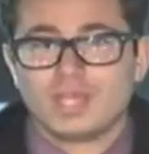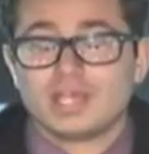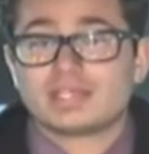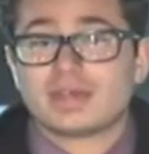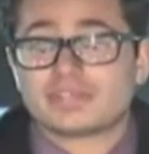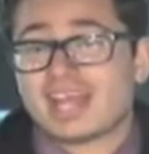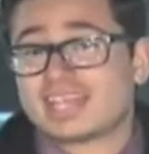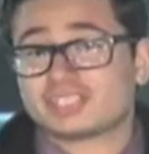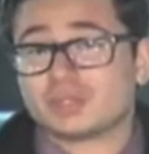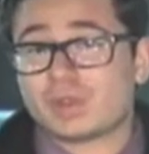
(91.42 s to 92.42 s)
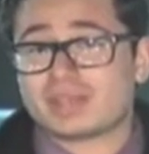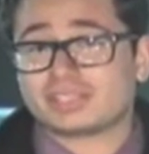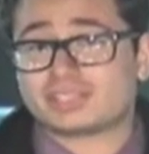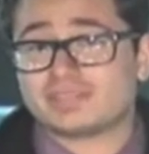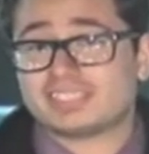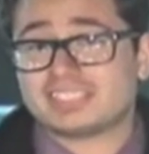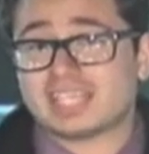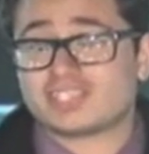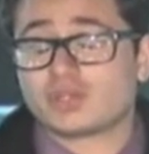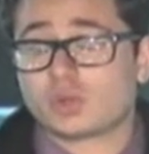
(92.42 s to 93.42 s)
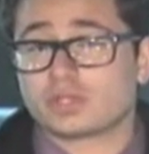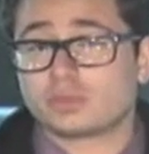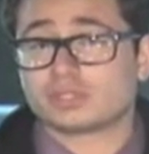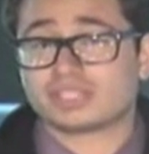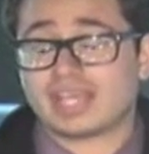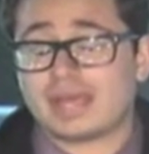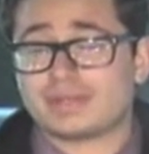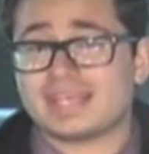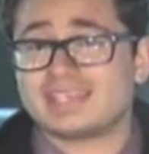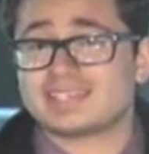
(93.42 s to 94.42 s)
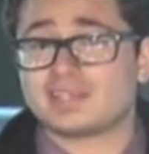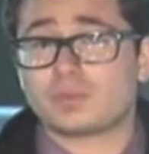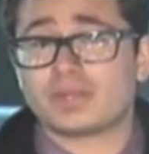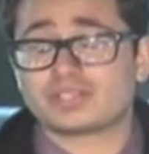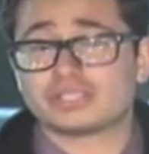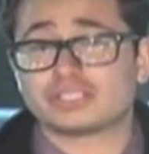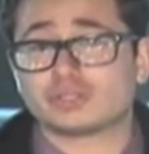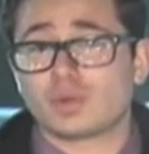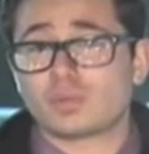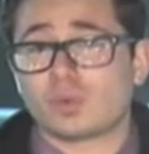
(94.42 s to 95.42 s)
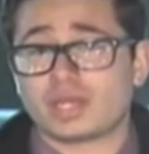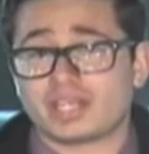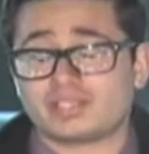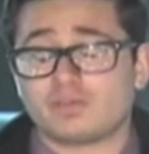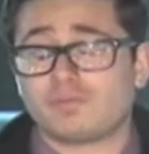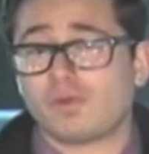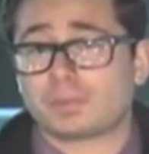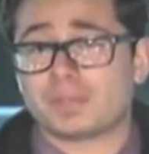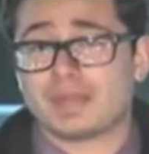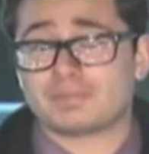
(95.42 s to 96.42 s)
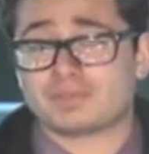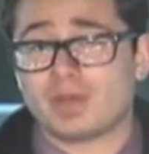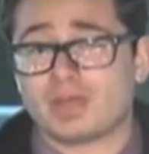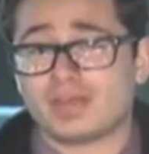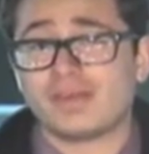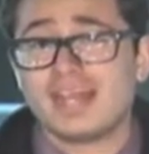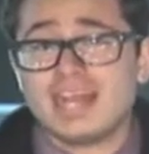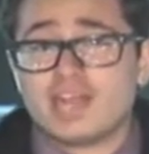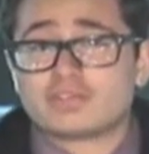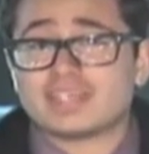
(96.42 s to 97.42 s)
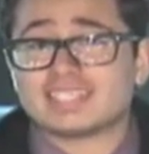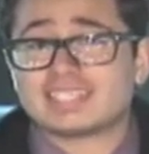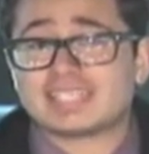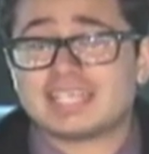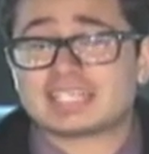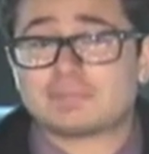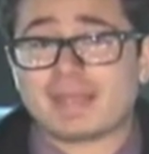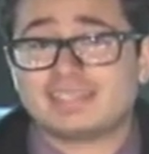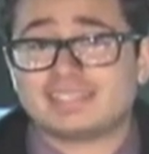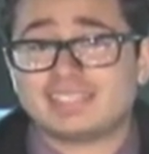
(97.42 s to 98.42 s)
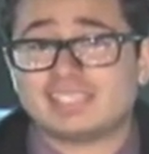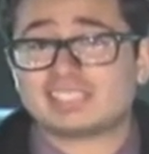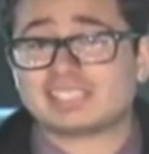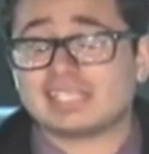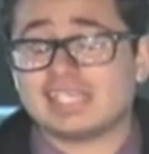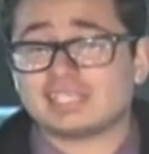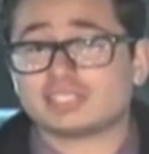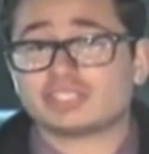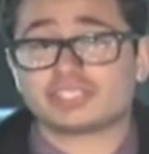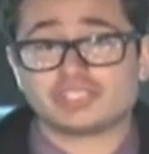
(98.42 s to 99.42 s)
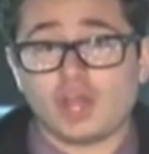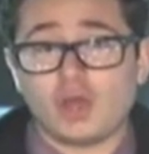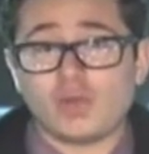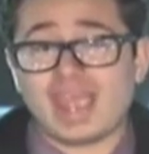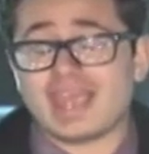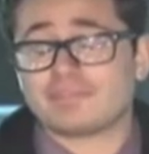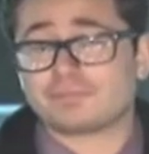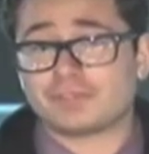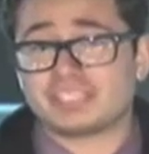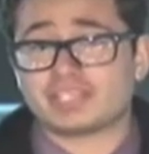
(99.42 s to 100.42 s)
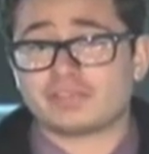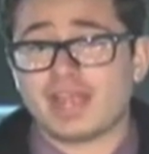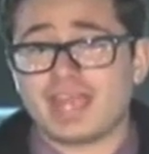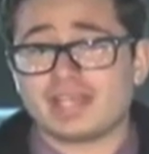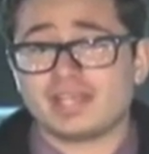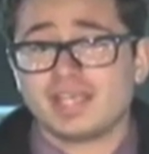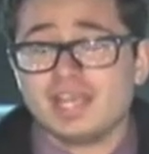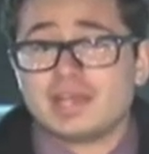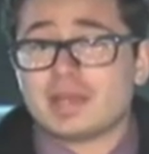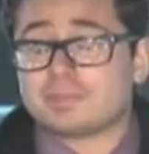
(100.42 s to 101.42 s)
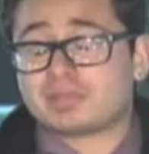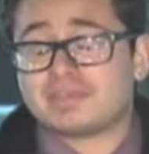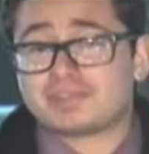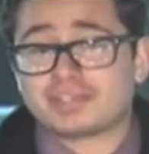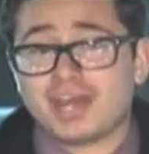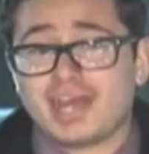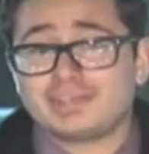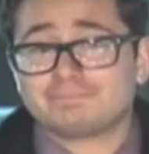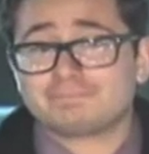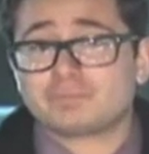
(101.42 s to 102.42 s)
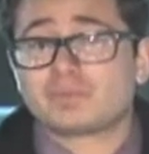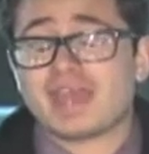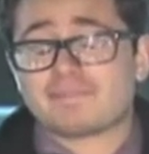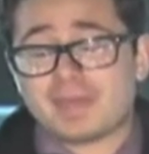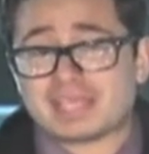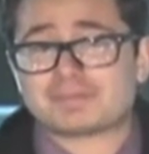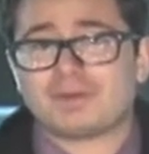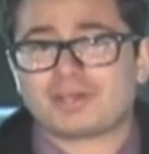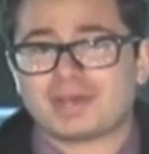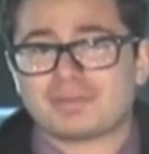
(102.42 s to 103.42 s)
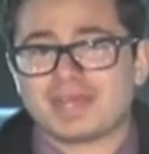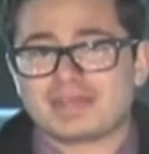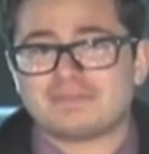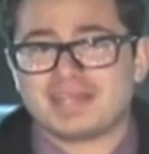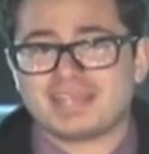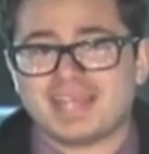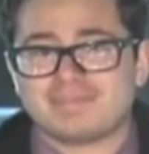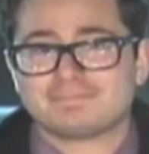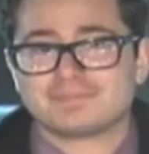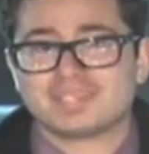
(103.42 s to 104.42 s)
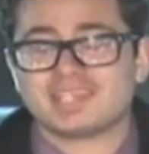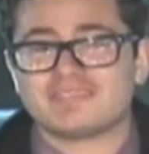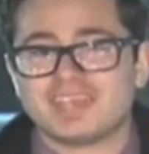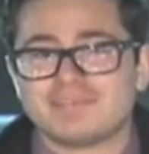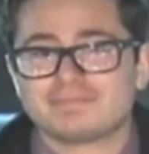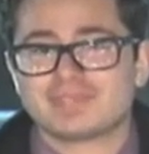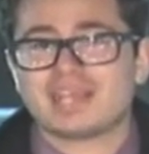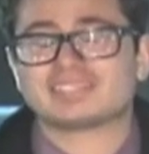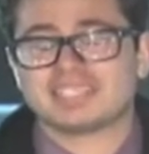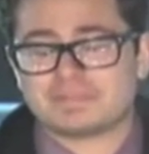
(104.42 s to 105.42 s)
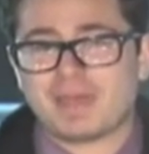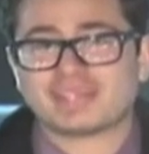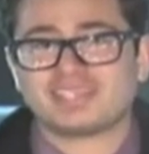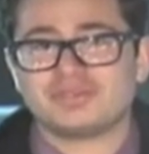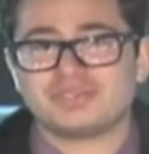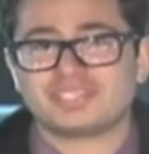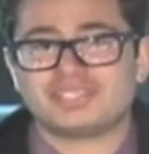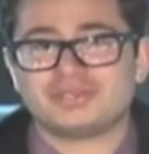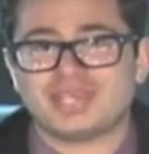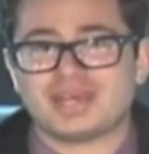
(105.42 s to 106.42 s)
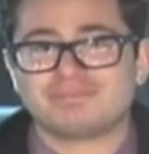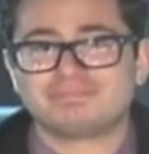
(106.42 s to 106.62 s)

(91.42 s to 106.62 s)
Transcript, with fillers: Now, the National Weather Service says northern Worcester County isn't a winter storm warning until 4 p.m. tomorrow, Residents can expect to see sleet, snow, and freezing rain. And believe it or not, we have baseball coming on Monday. Olivia, I'll send it back to you in the studio.